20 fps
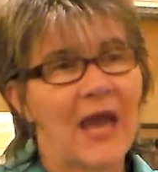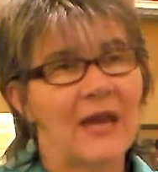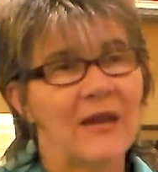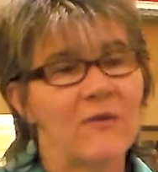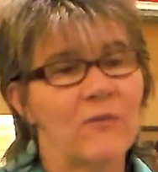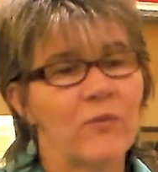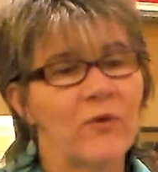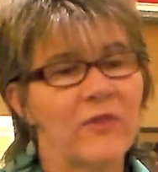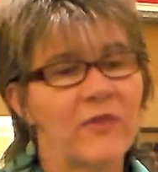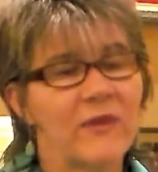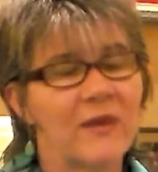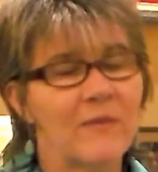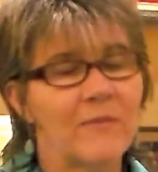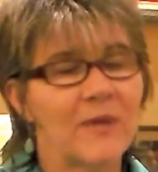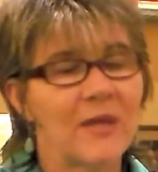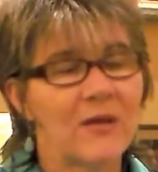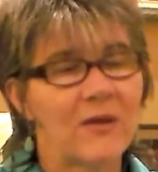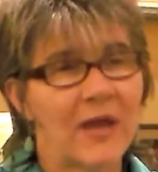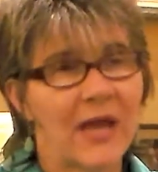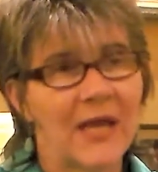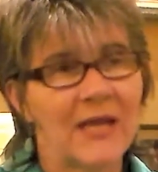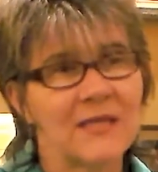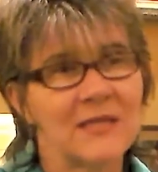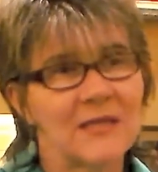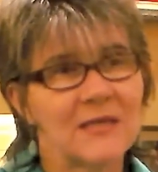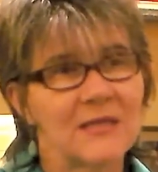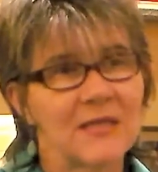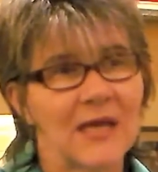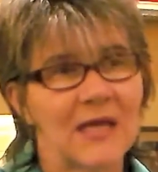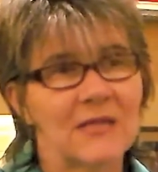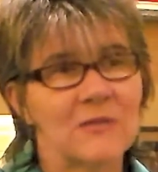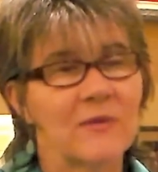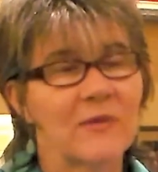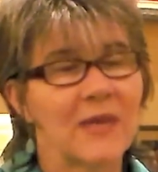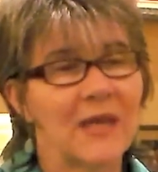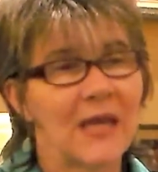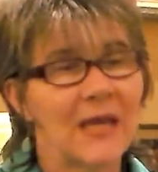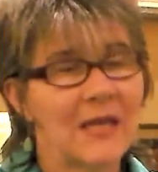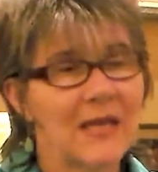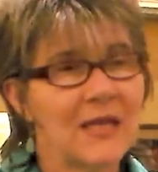And with the amino acids, as
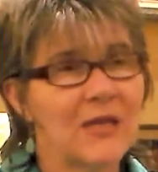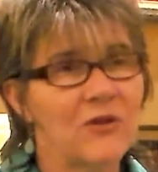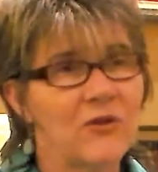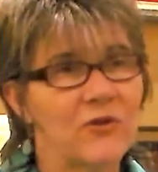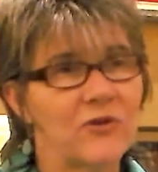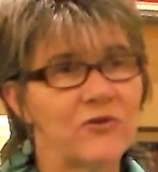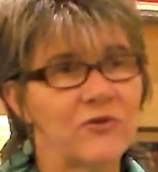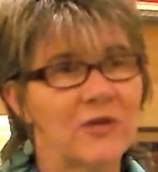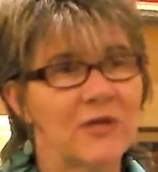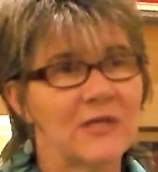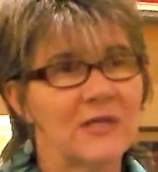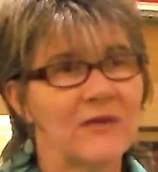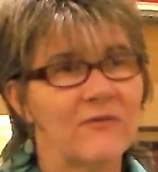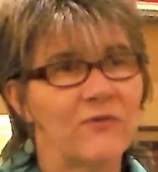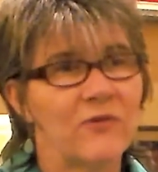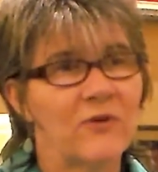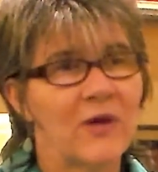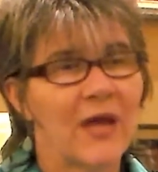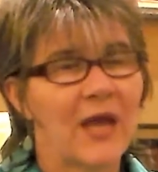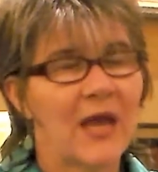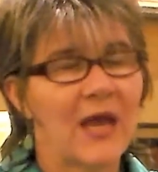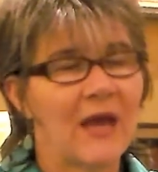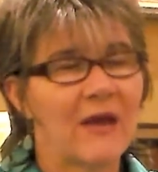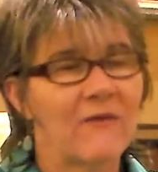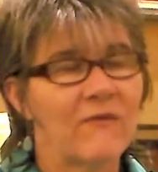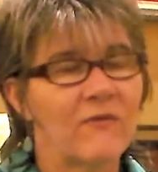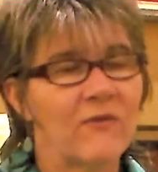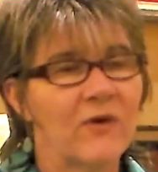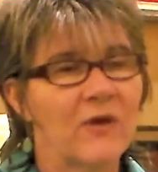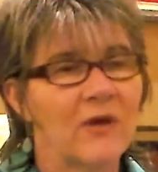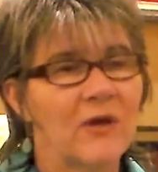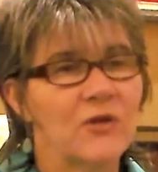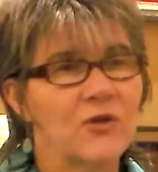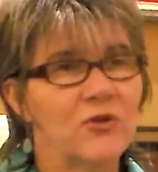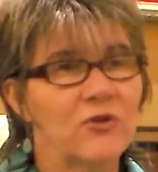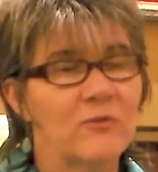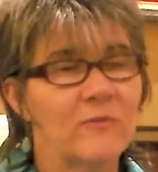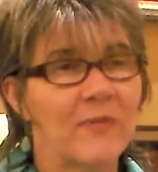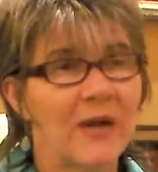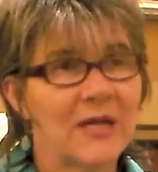with any nutrient, if you have
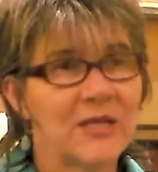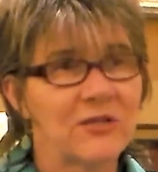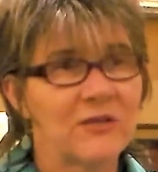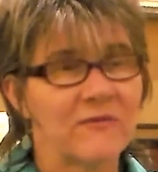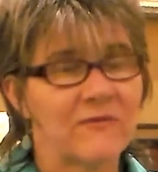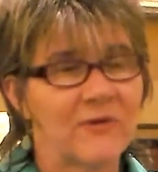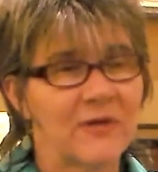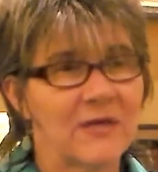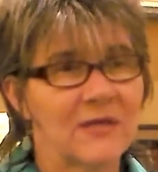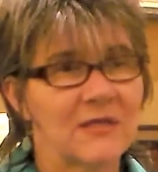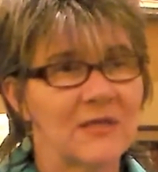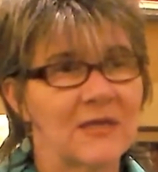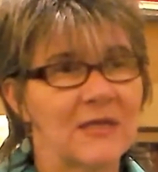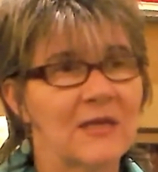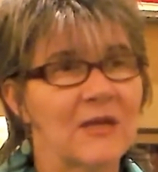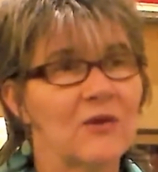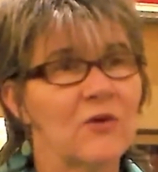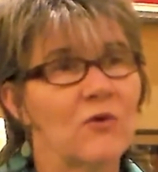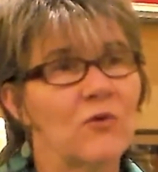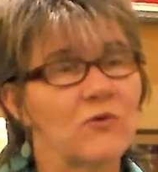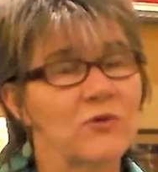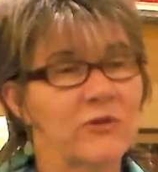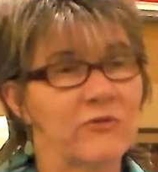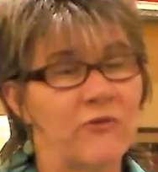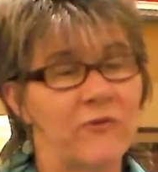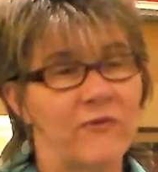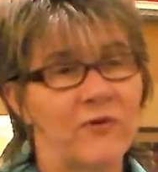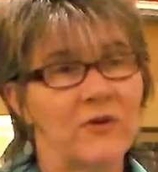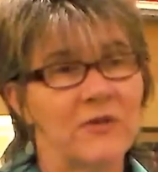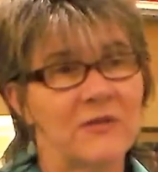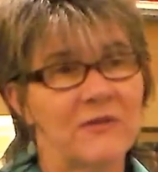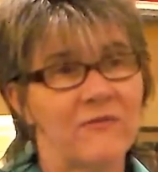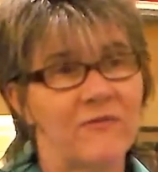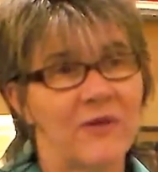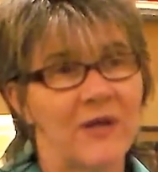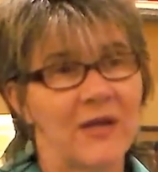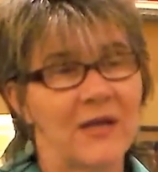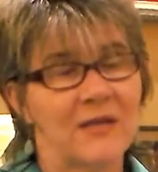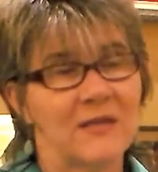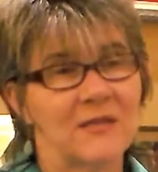too much of it, it can cause a reverse
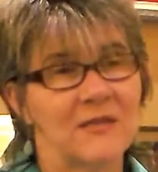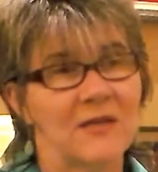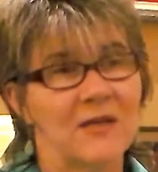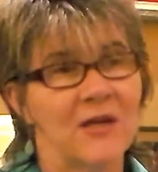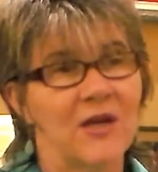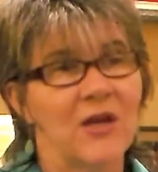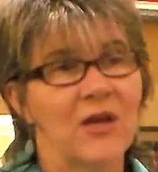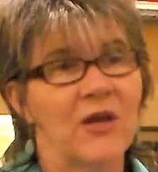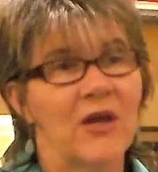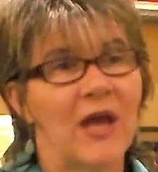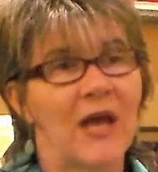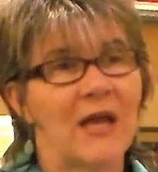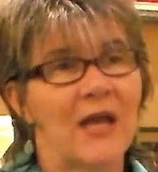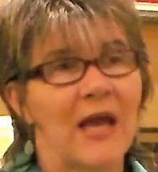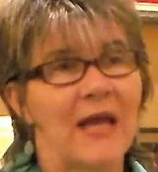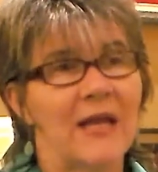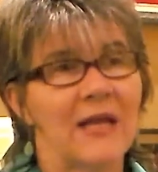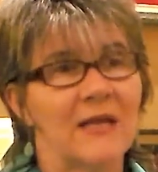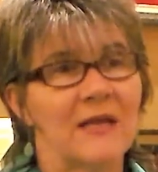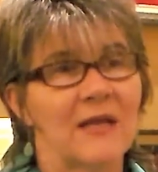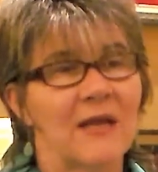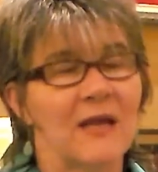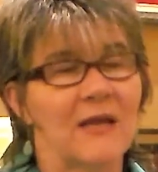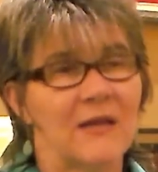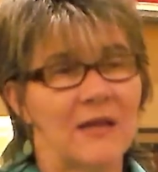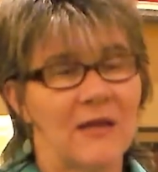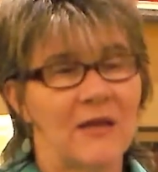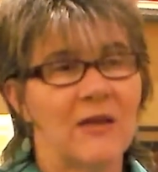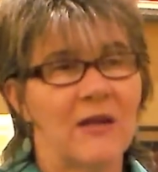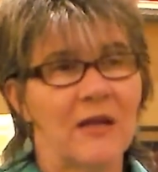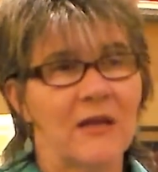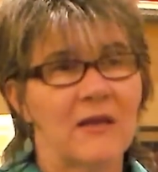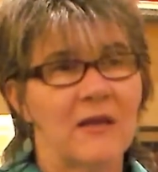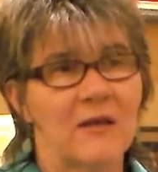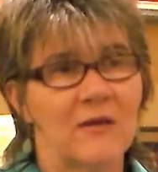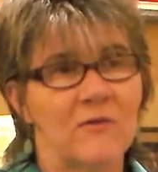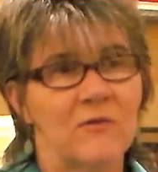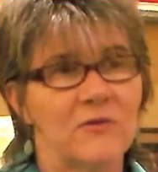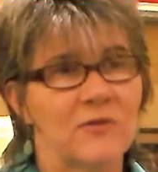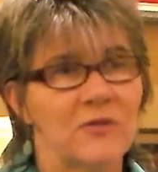effect. And
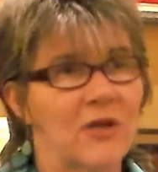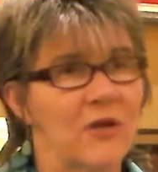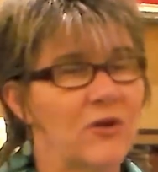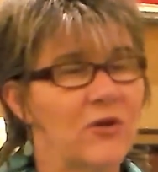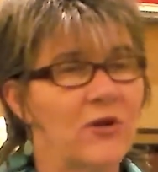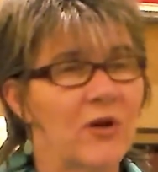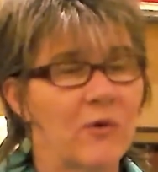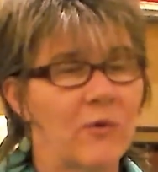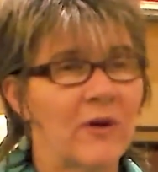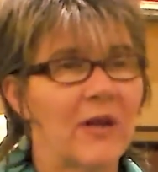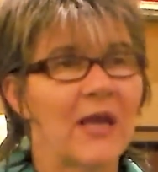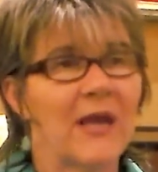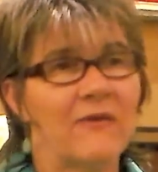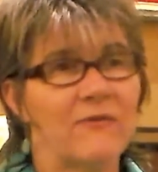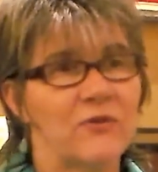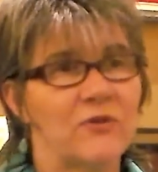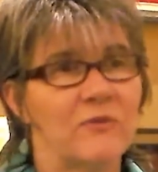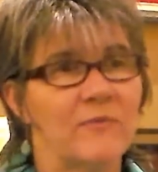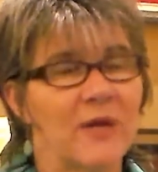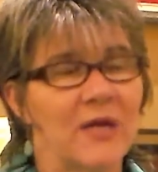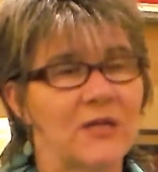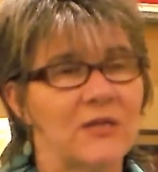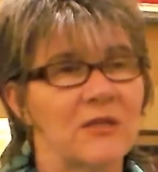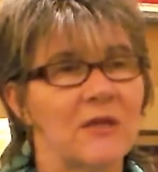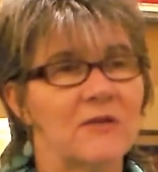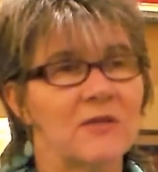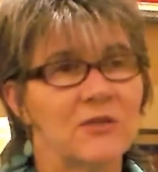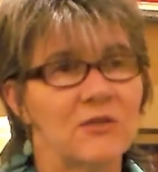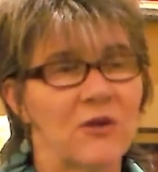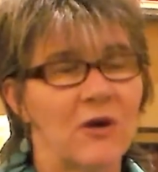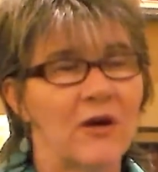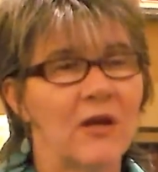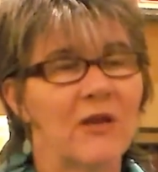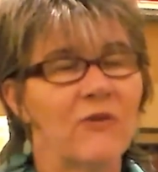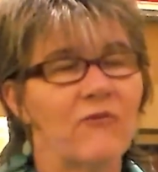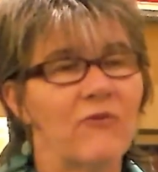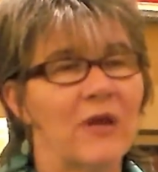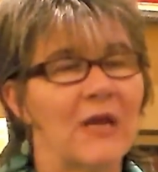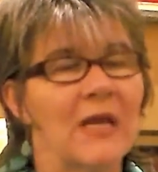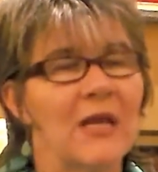so you don't want to have too much. So starting
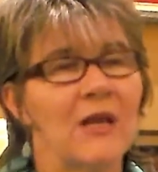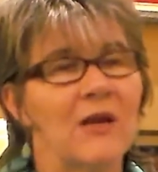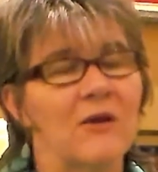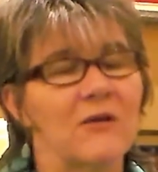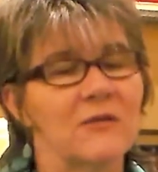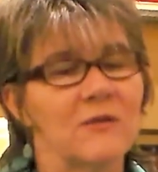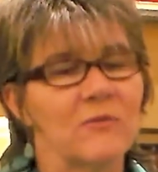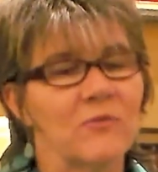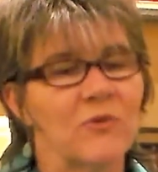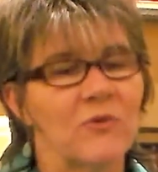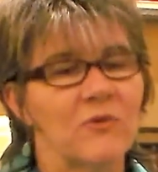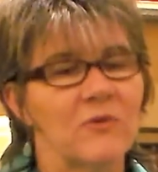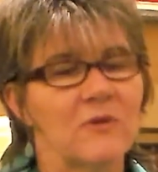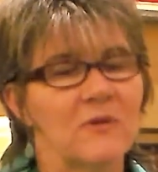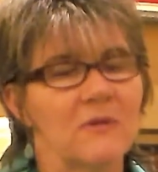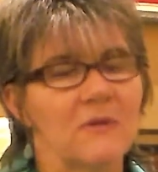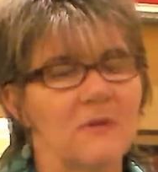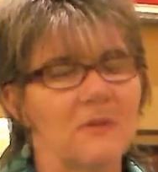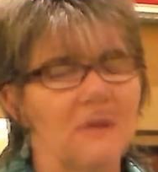really low is important.